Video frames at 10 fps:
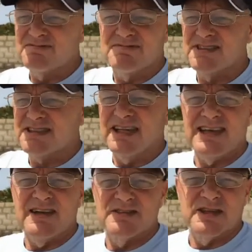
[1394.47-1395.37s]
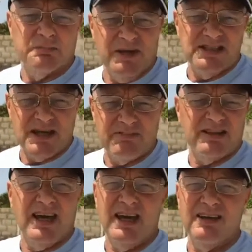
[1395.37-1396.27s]
Just get down to the beach every
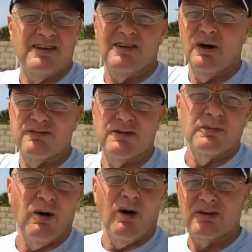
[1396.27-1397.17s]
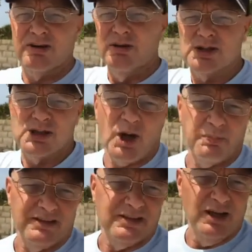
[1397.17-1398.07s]
day, go for a walk, do your
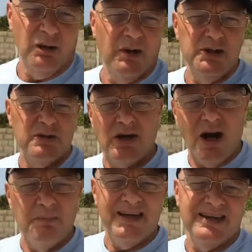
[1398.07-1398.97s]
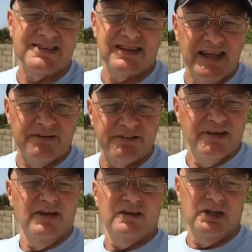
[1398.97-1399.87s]
shopping. And when you come here to live,
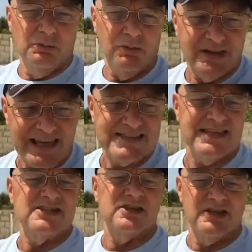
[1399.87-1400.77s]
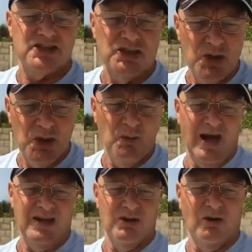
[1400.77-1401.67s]
you will get into this new
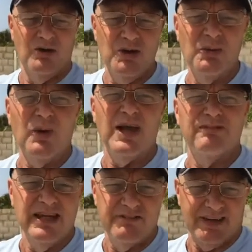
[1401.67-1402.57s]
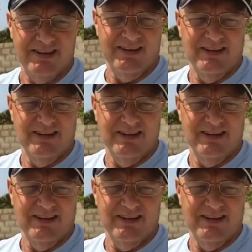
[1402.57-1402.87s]
way, your new way of living.